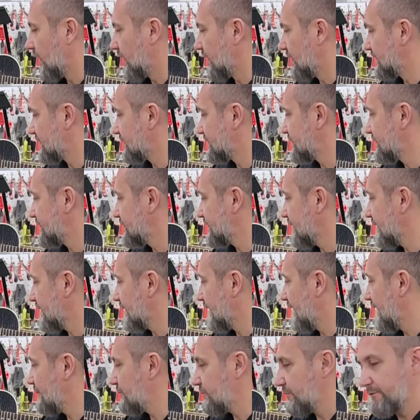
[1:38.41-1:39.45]
is just
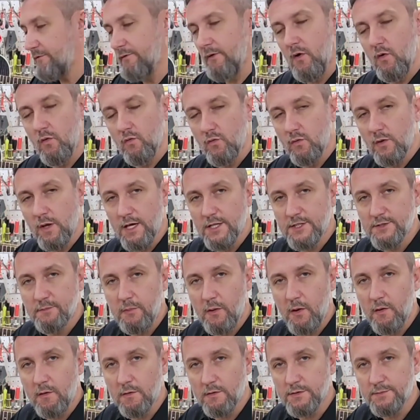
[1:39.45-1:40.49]
a Epiphone Les
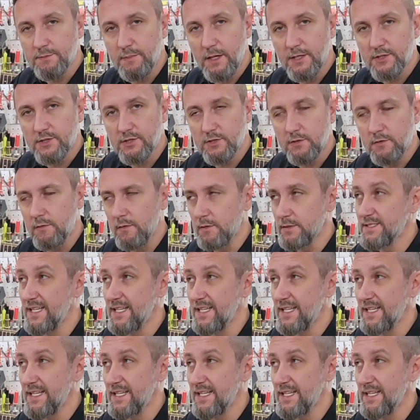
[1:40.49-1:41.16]
Paul special.